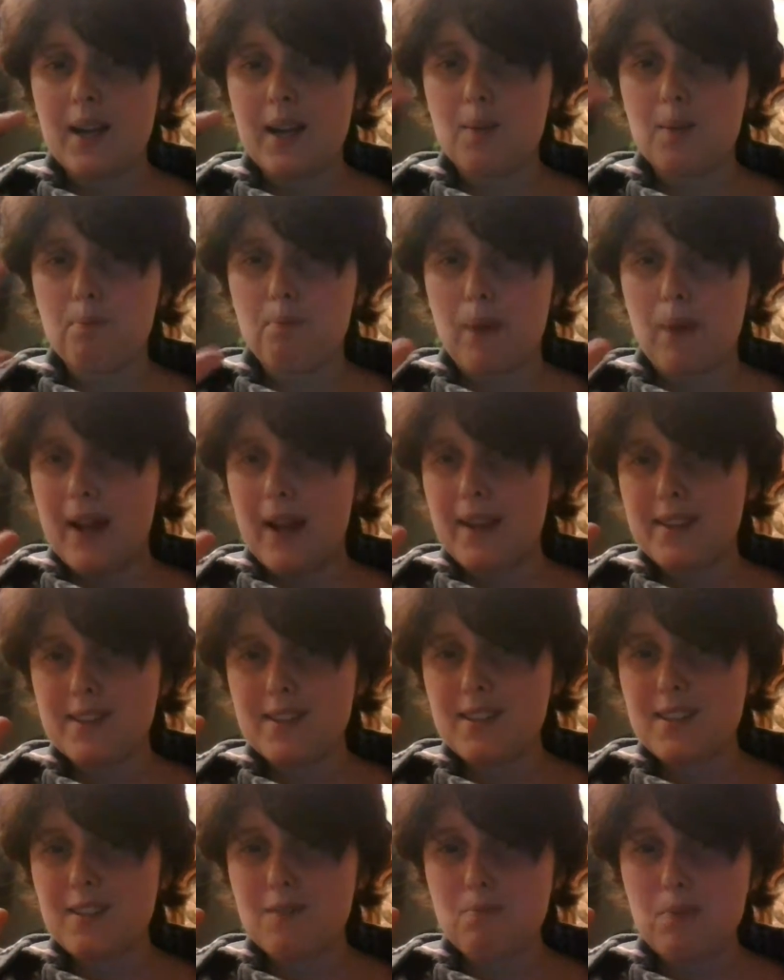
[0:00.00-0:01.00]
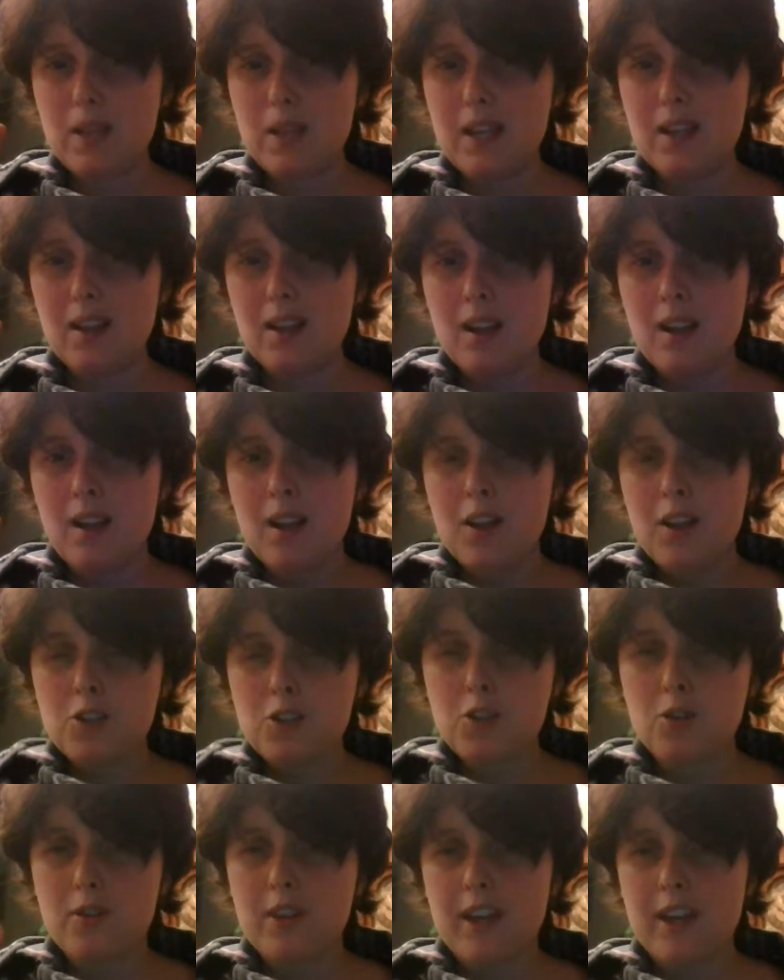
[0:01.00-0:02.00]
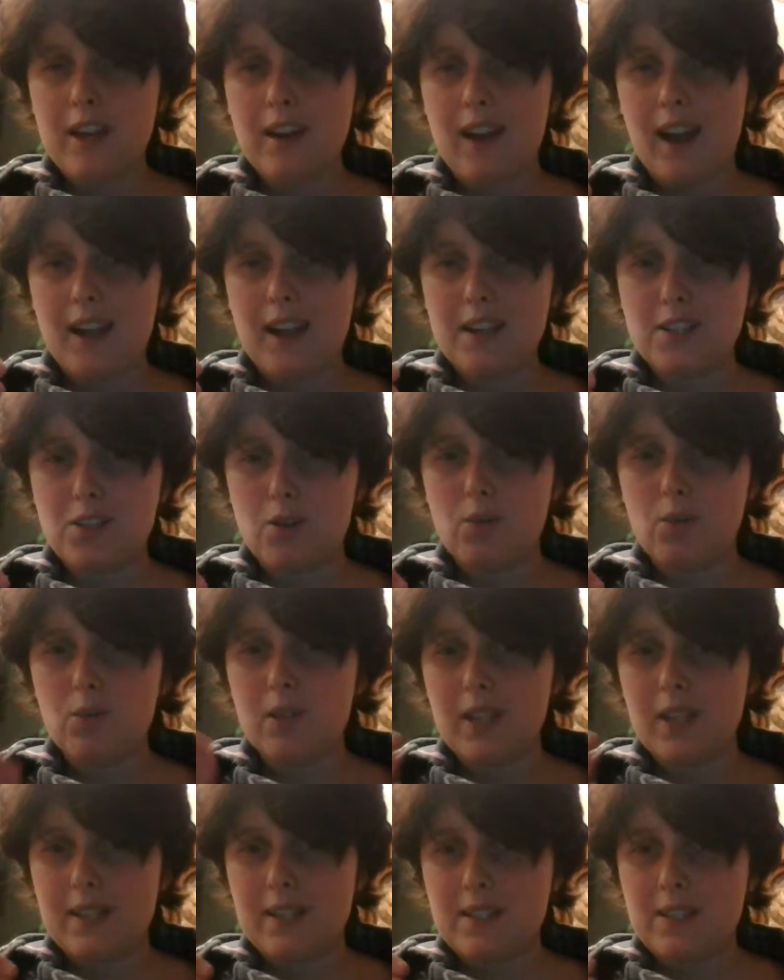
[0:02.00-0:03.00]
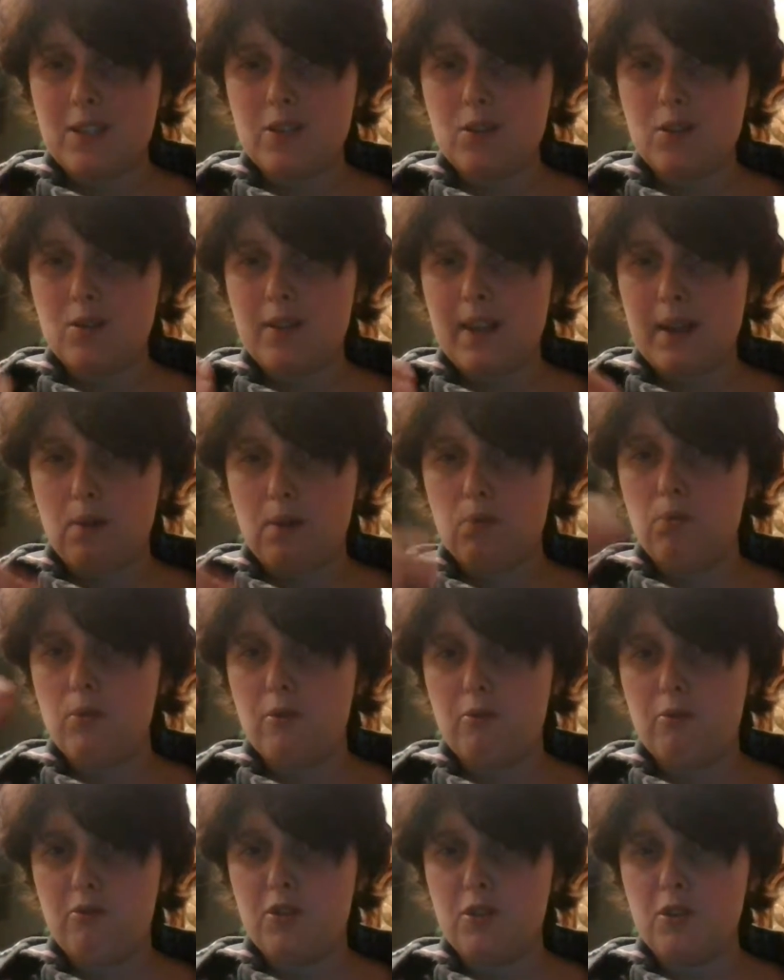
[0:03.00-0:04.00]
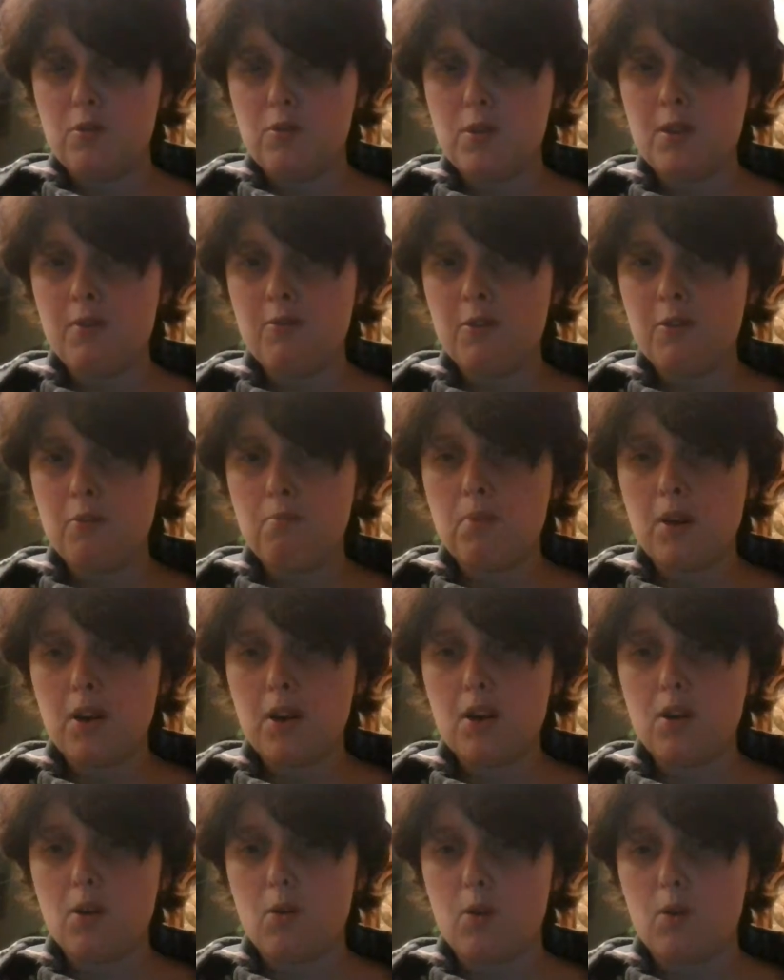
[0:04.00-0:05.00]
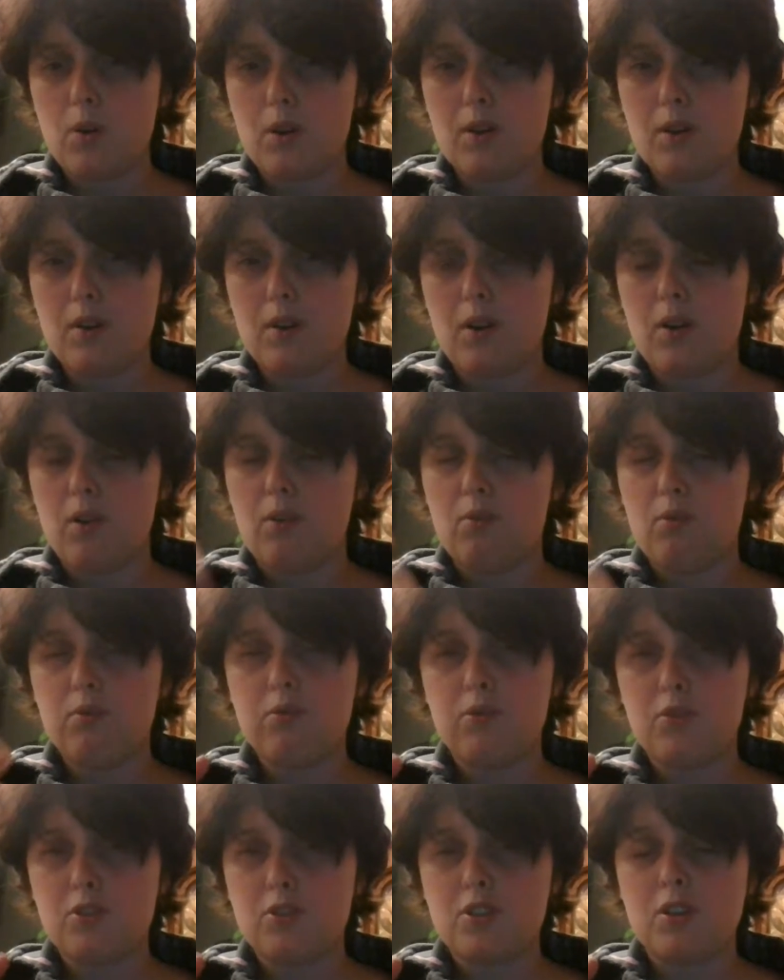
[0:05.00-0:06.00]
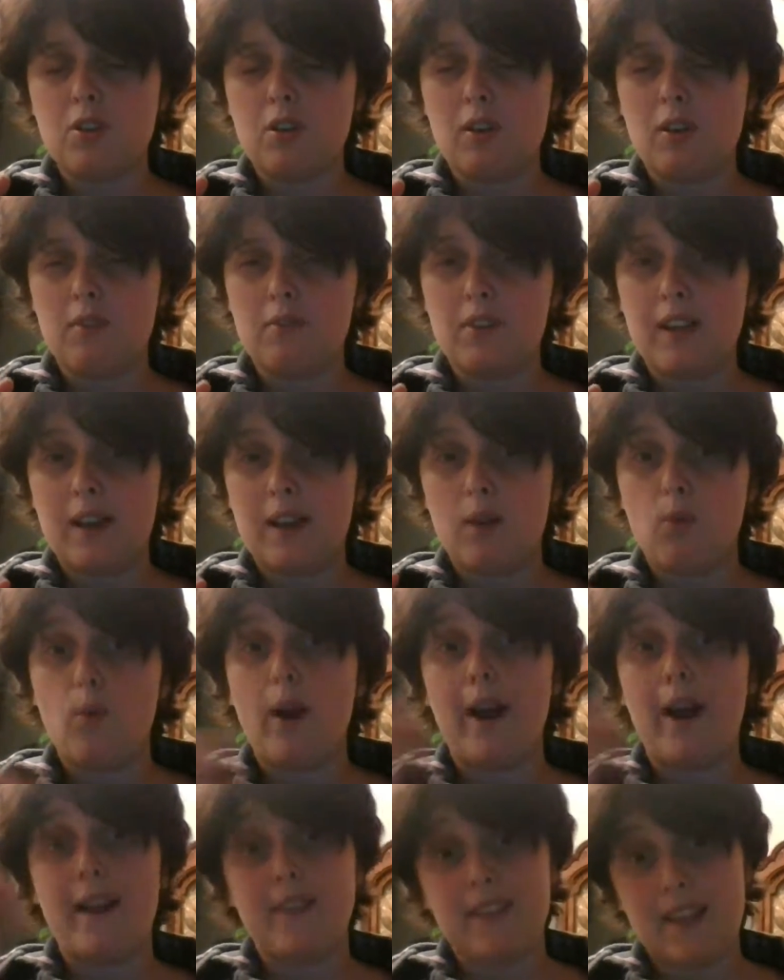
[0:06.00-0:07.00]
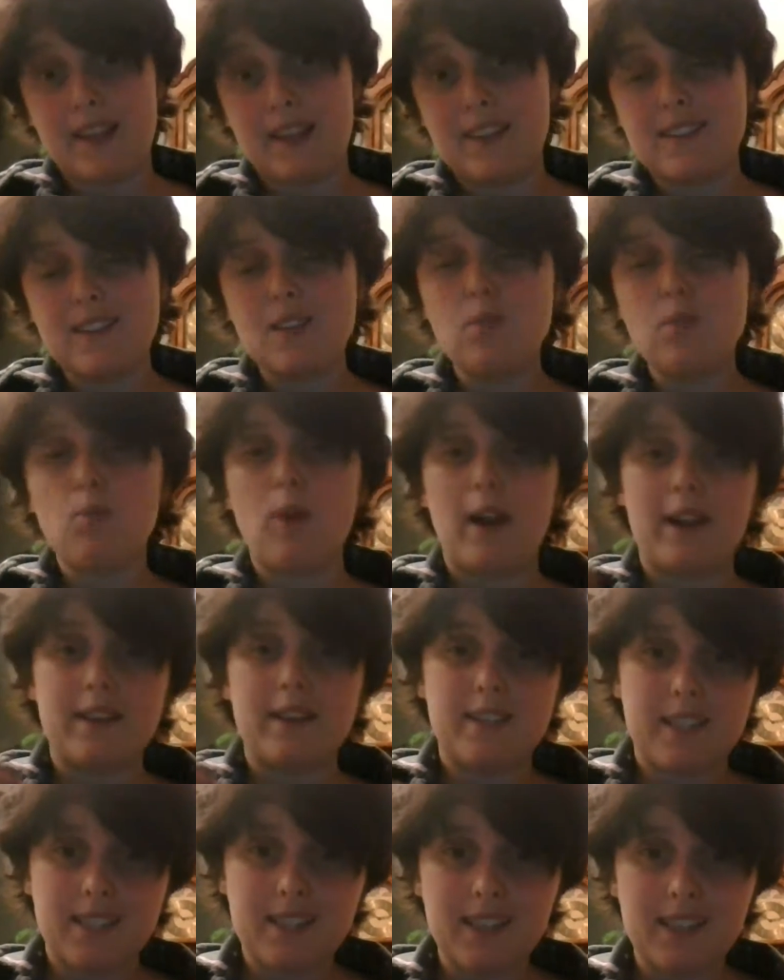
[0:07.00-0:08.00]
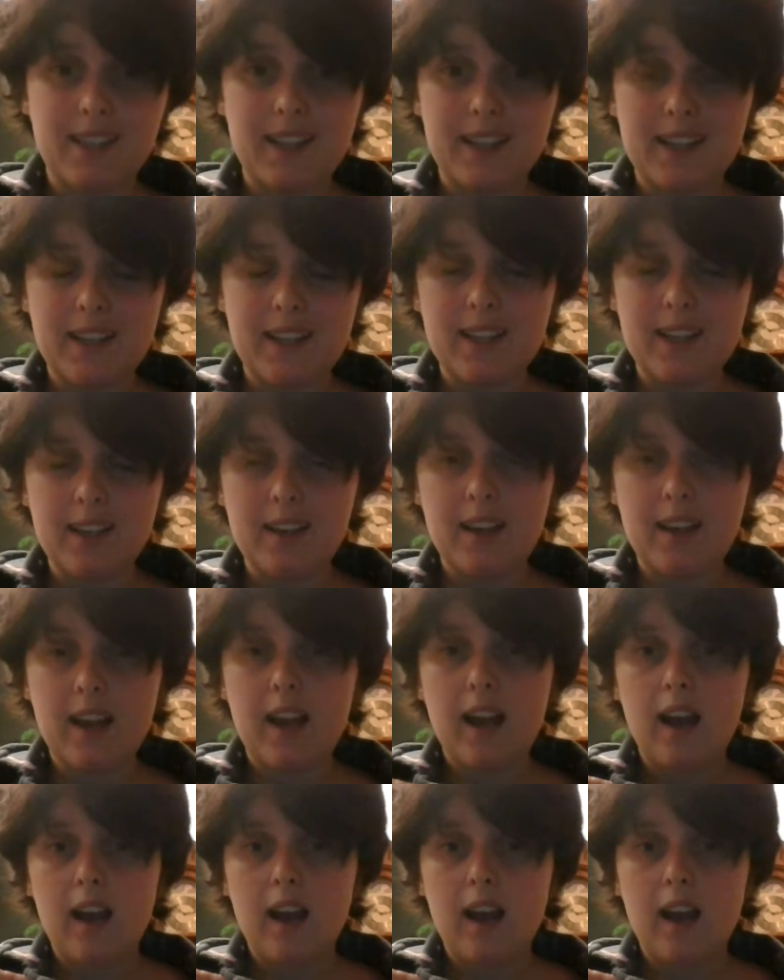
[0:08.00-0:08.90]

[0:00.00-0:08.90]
Kind of biases me. So then I don't like to do like reviews of the book or of like why I liked it, why I didn't like it.